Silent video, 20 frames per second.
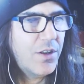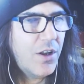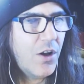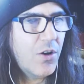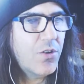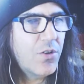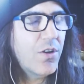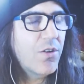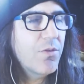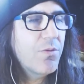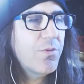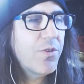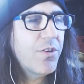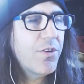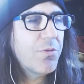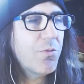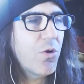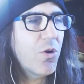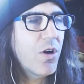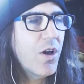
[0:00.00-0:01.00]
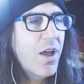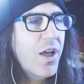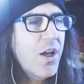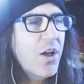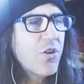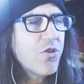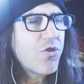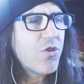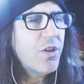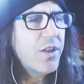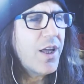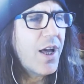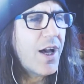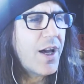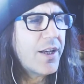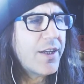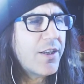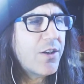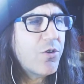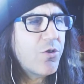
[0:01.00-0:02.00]
Oh no, there's more.
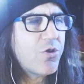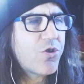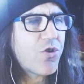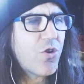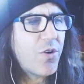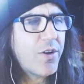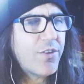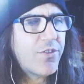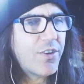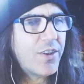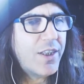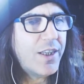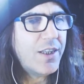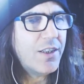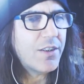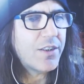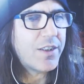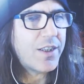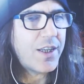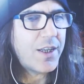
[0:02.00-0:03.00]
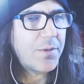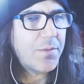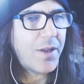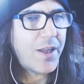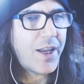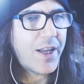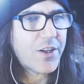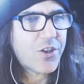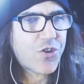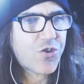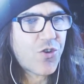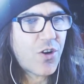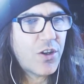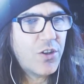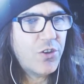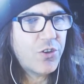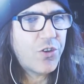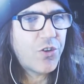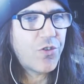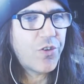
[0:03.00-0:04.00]
Giuliani, who joins a legal team that has
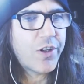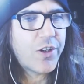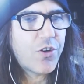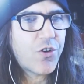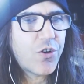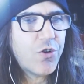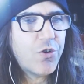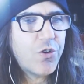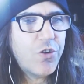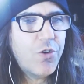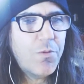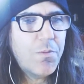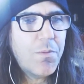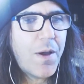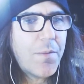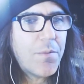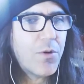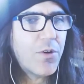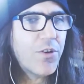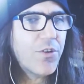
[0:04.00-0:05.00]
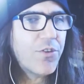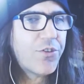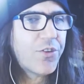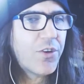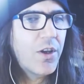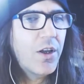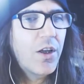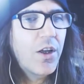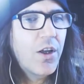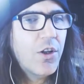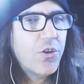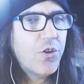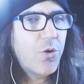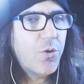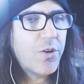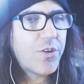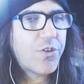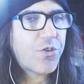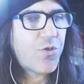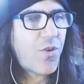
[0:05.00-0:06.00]
struggled to recruit new members
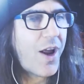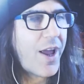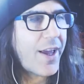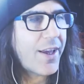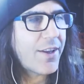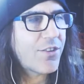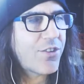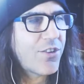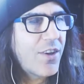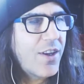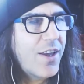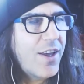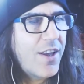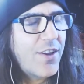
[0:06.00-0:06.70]
to its ranks,